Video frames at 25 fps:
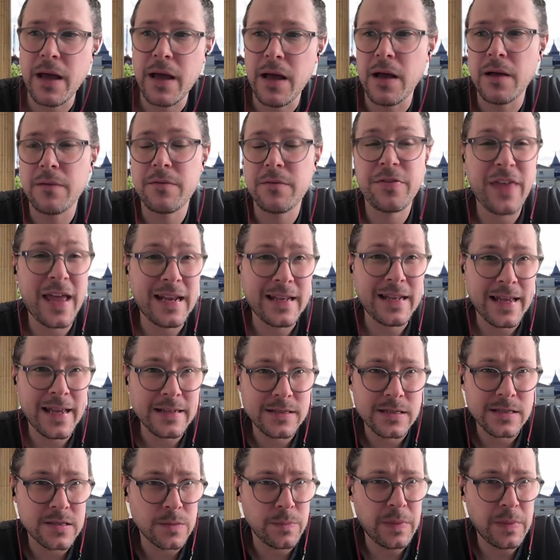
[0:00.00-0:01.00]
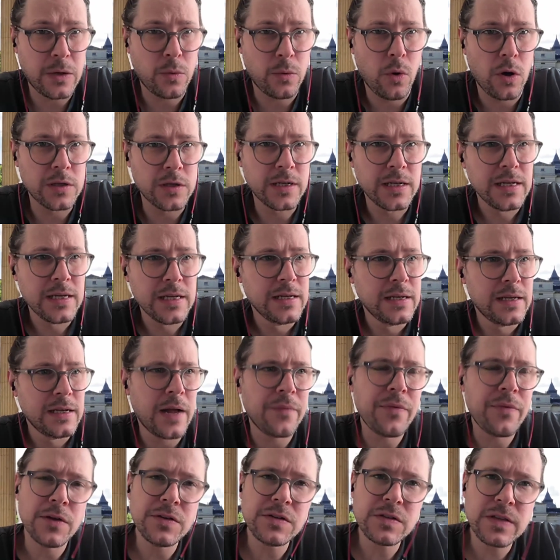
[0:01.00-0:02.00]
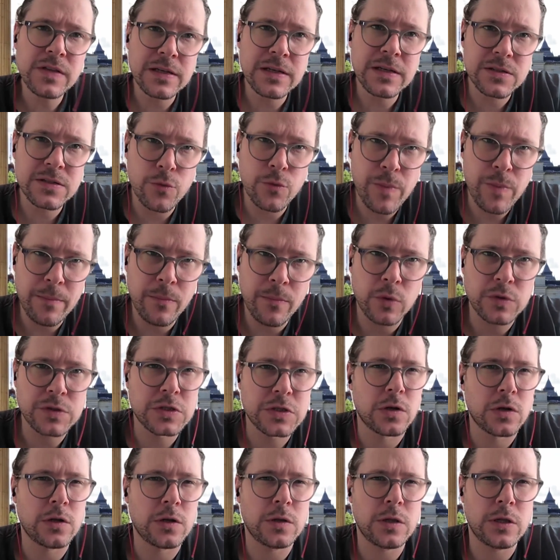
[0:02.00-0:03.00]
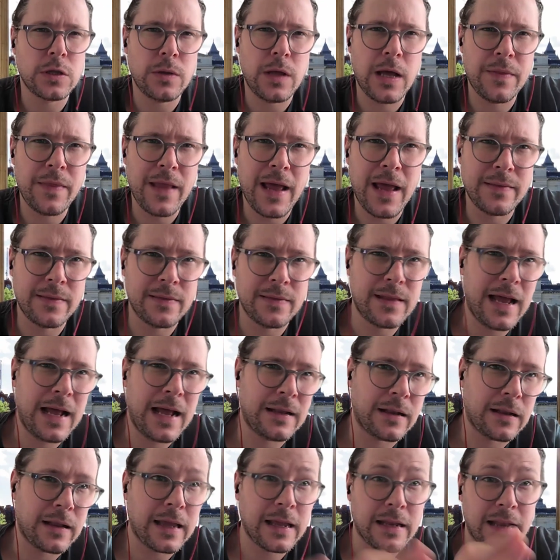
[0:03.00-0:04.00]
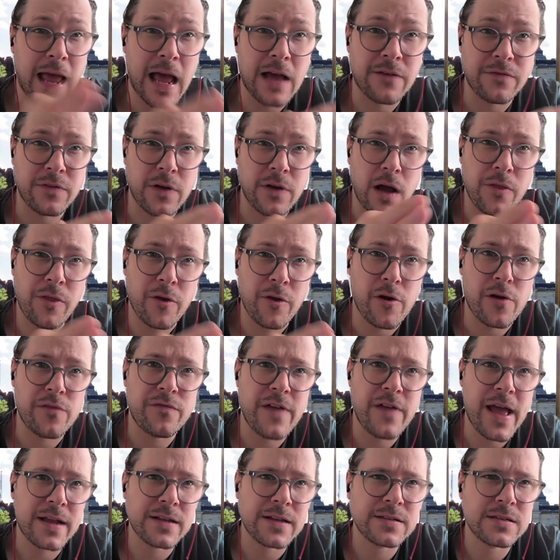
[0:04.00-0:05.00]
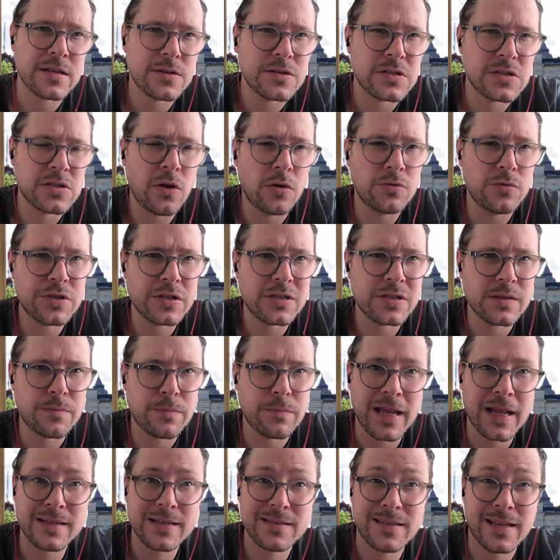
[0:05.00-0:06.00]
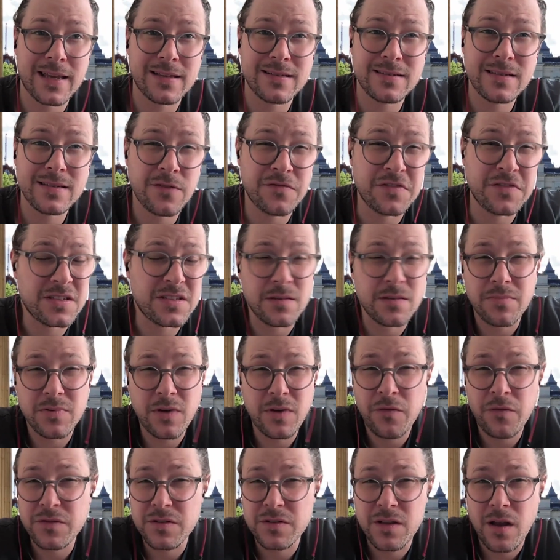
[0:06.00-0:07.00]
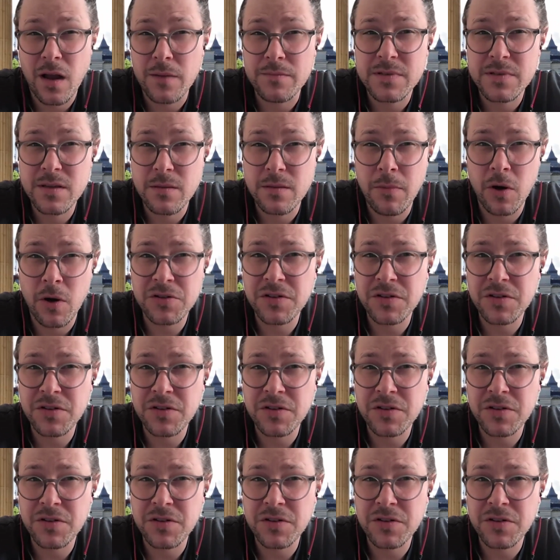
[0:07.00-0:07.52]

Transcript: Uh, phthalates is a big one. And those things are a bit more soluble and, and, and can have other effects. So it's not just the plastic itself, it's the, oftentimes the